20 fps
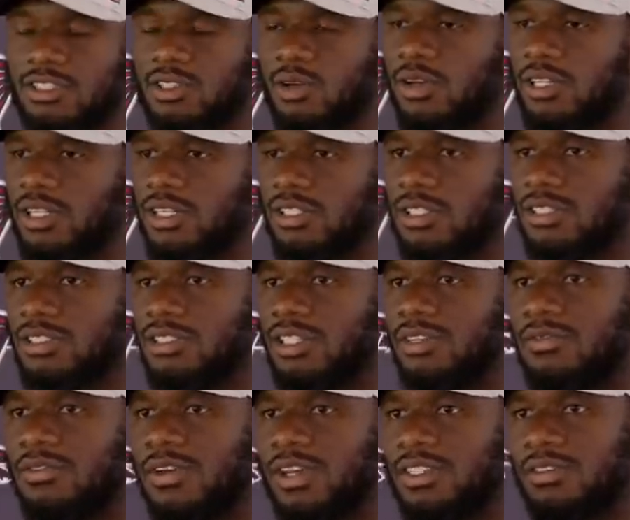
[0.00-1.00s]
soaking in this
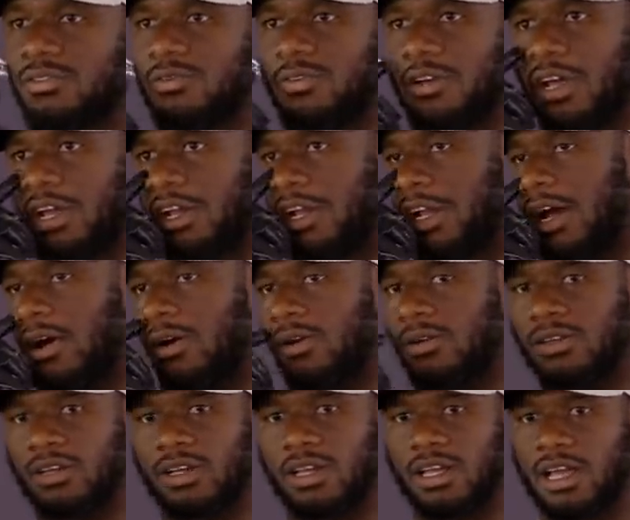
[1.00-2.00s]
defense and figuring out
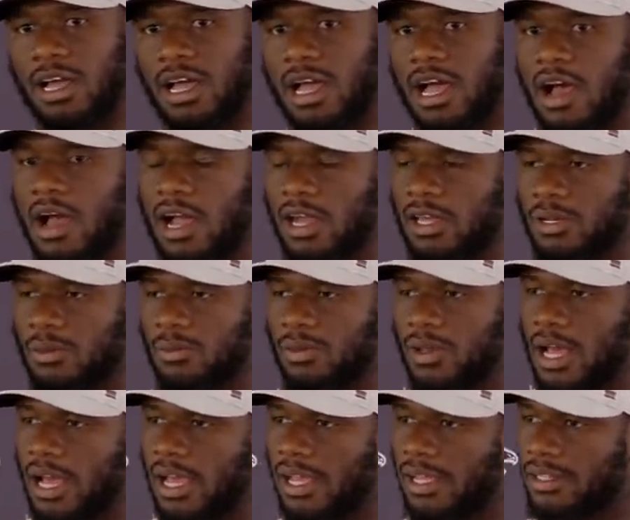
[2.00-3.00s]
how I can
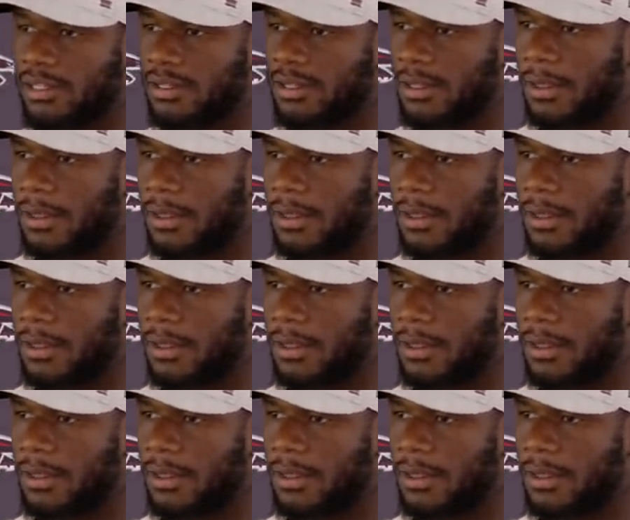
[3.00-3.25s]
apply it.